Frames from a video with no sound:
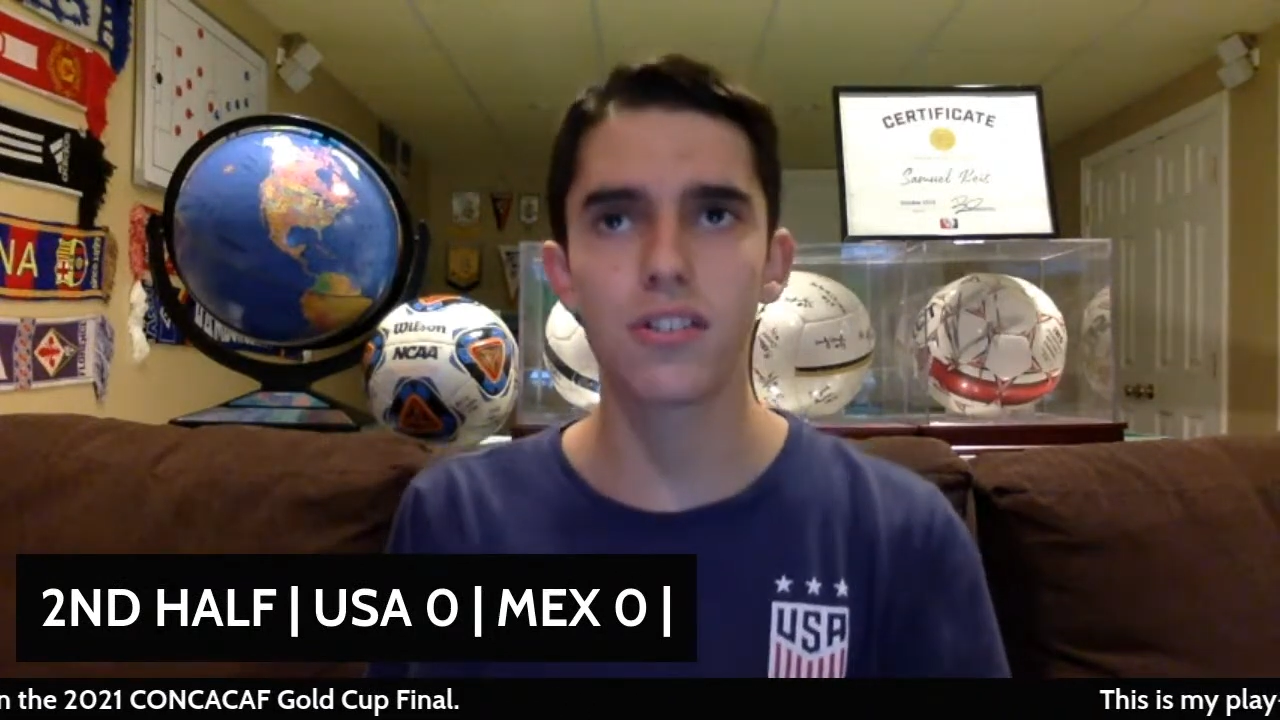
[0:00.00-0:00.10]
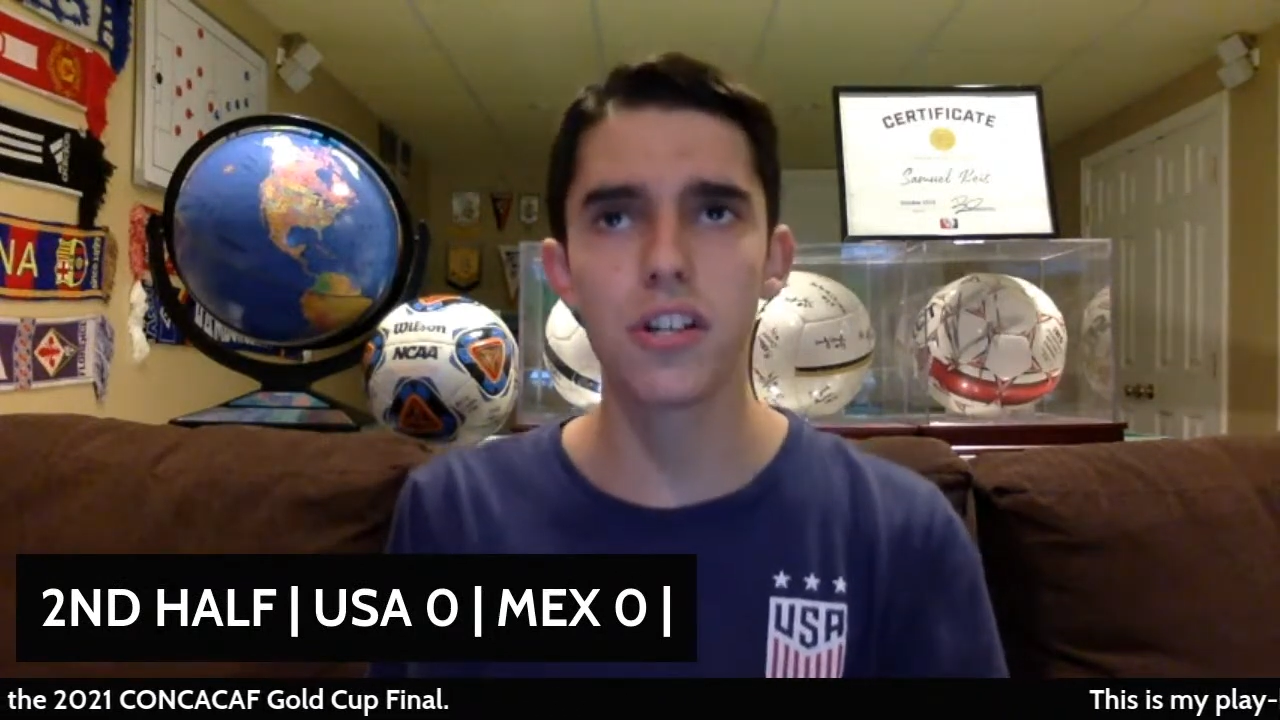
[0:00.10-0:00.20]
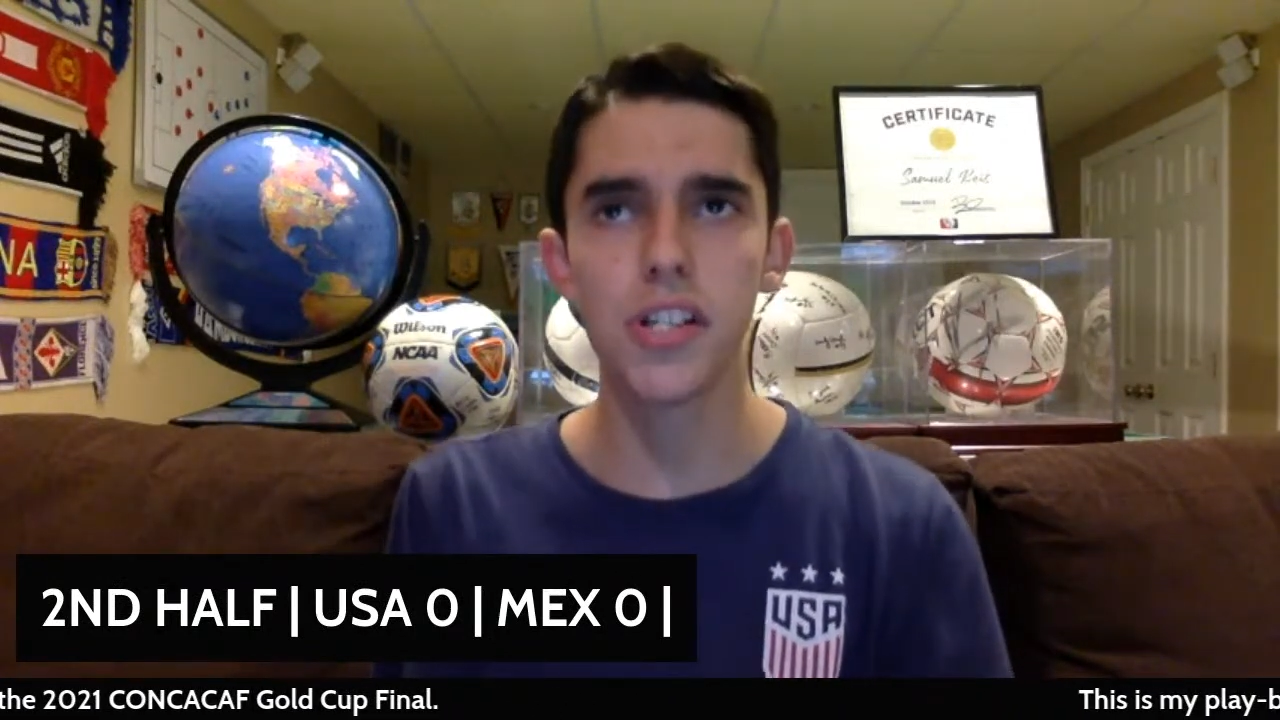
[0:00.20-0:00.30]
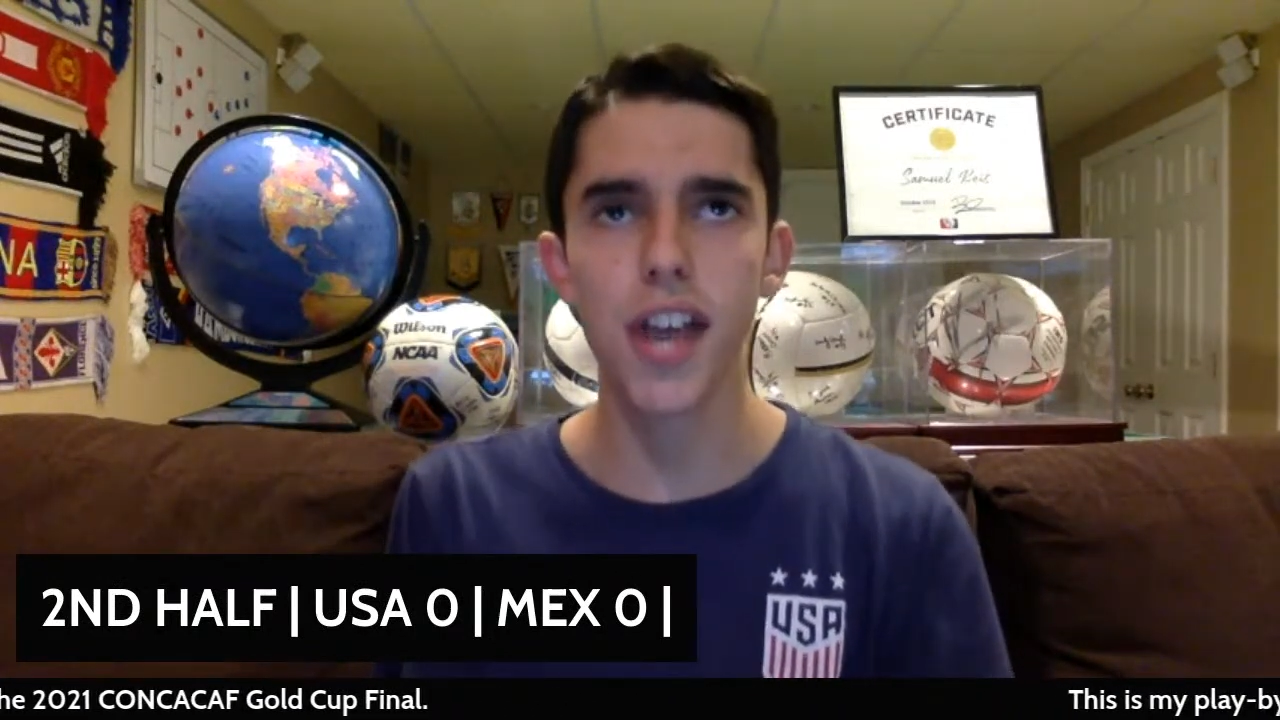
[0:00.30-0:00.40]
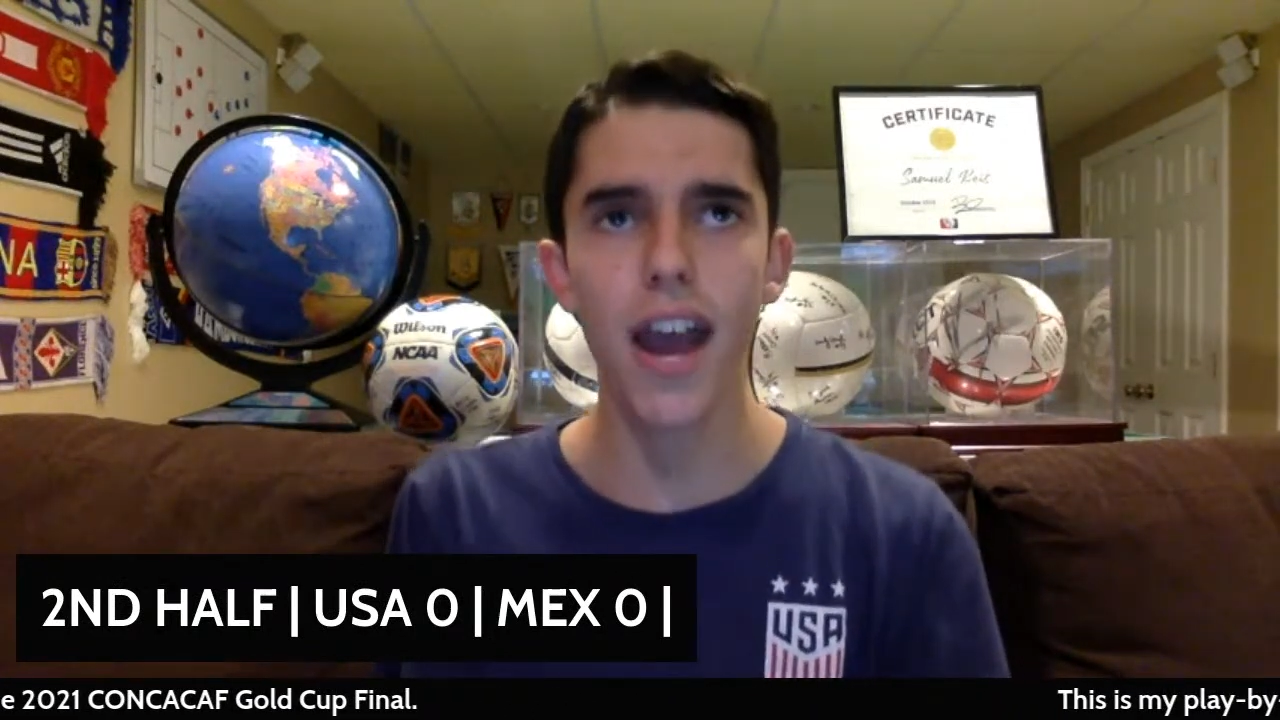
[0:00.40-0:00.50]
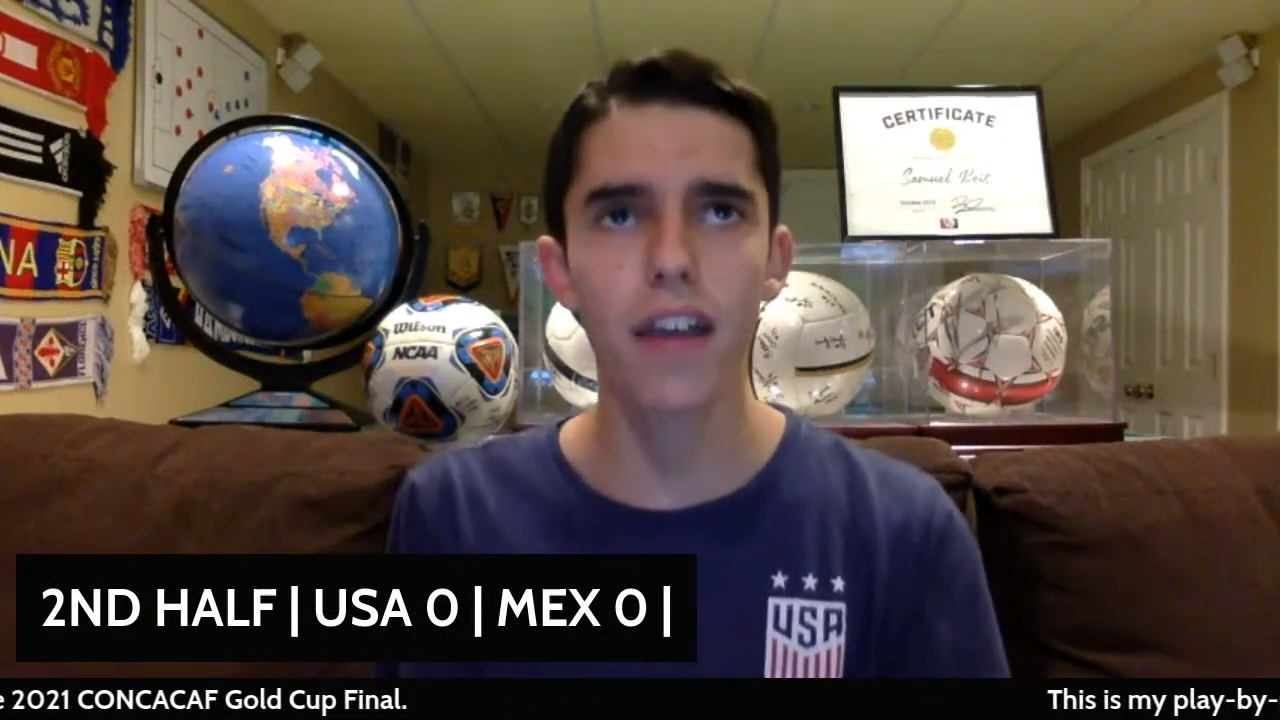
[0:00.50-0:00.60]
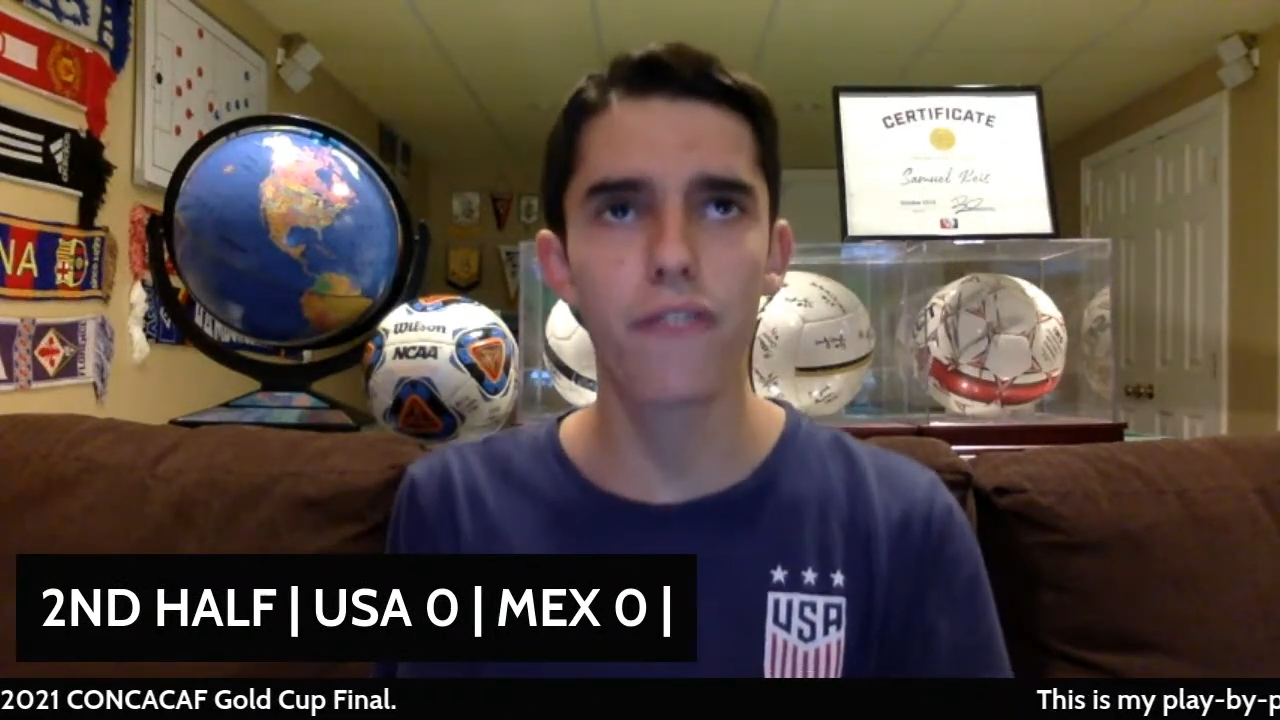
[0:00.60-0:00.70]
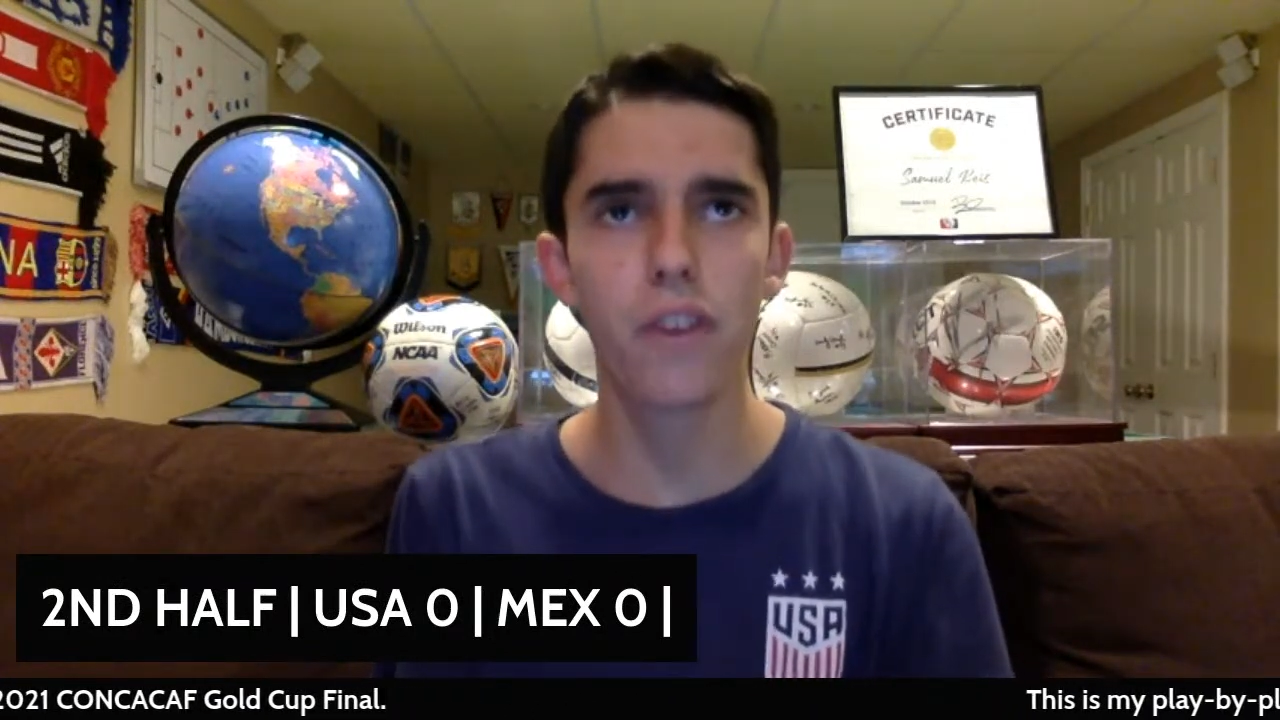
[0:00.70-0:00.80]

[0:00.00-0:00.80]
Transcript: just ahead of